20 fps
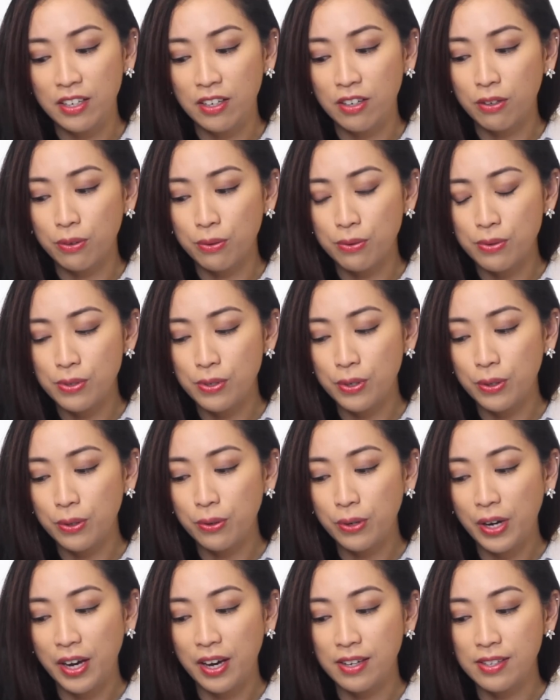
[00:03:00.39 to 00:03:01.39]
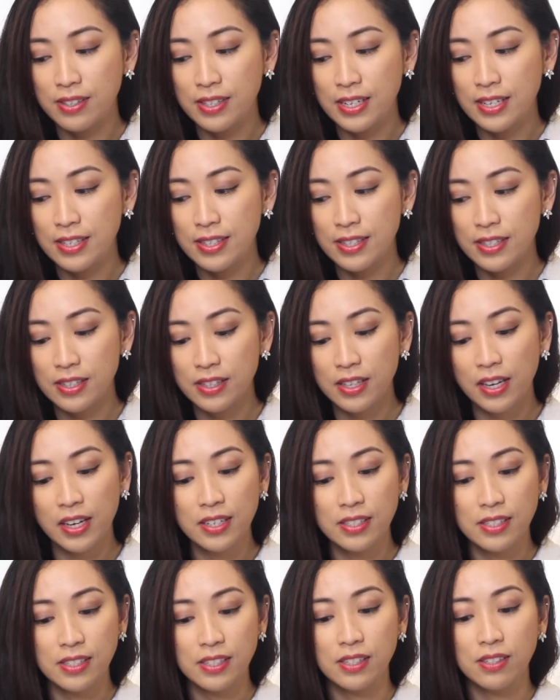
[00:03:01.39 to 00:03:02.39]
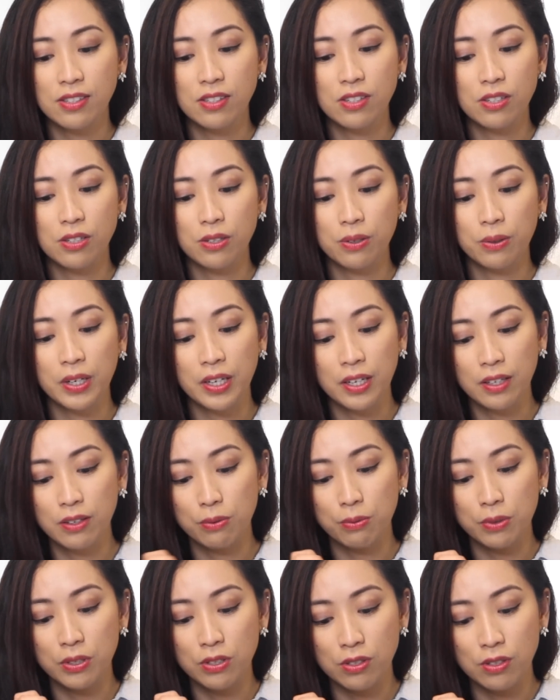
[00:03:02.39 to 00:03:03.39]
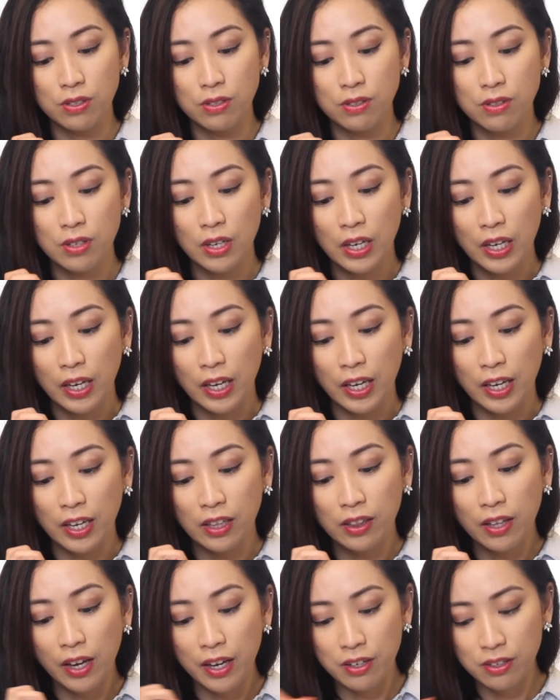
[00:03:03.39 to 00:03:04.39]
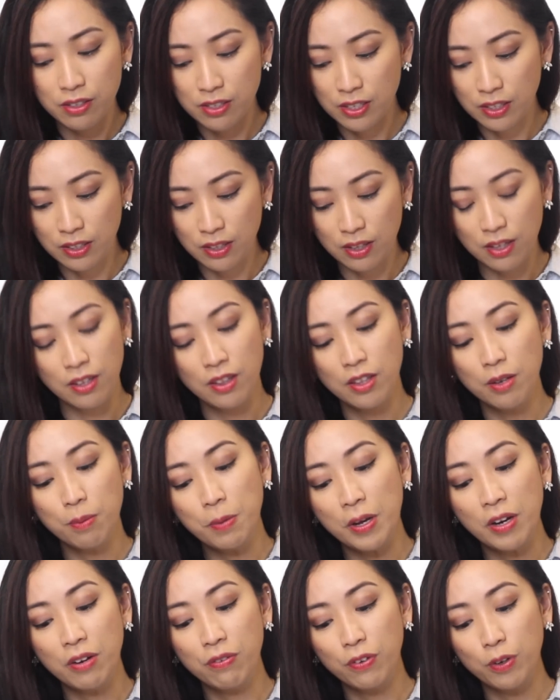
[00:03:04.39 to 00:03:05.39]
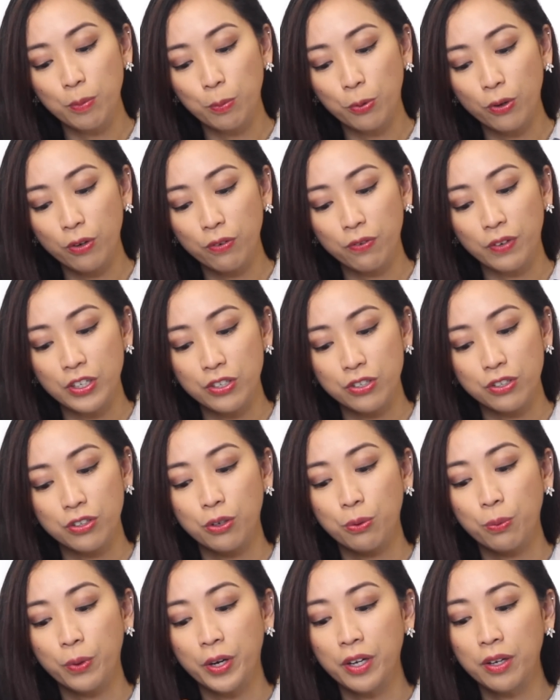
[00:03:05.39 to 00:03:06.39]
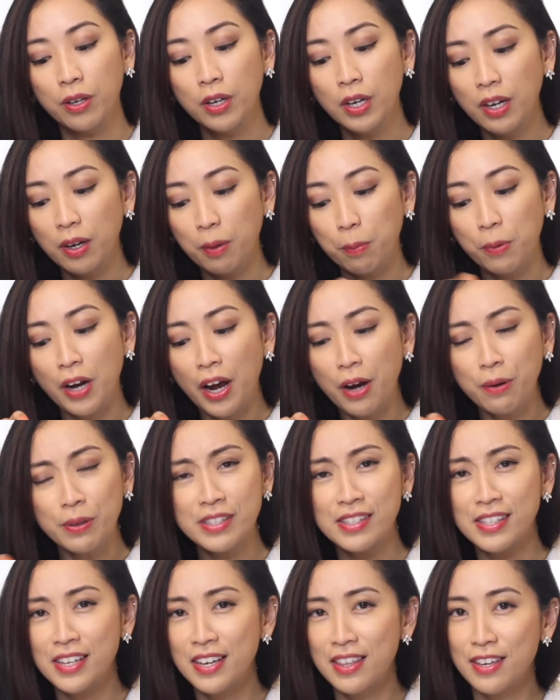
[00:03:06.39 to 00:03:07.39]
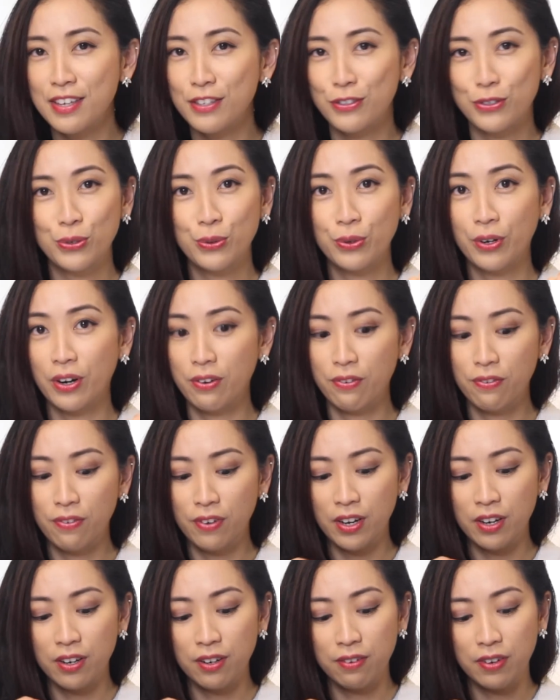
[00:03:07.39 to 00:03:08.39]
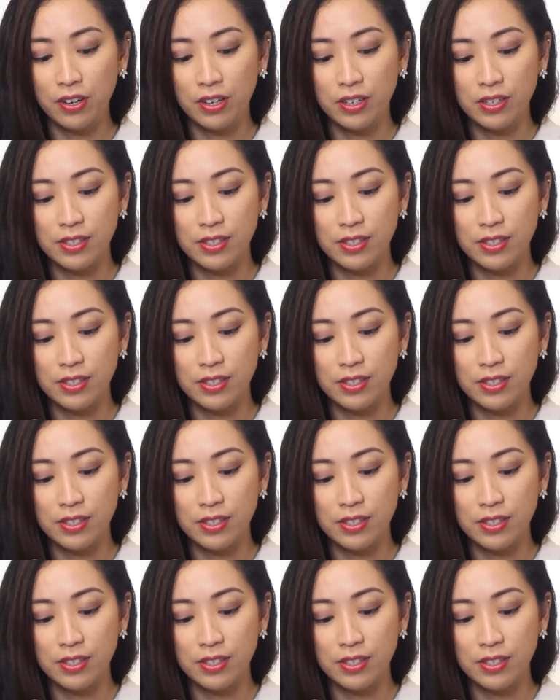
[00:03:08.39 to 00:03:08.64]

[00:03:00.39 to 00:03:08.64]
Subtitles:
it also has a slight tint to it, which is a lighter tint than the Benefit Porefessional one, but I would say these two are very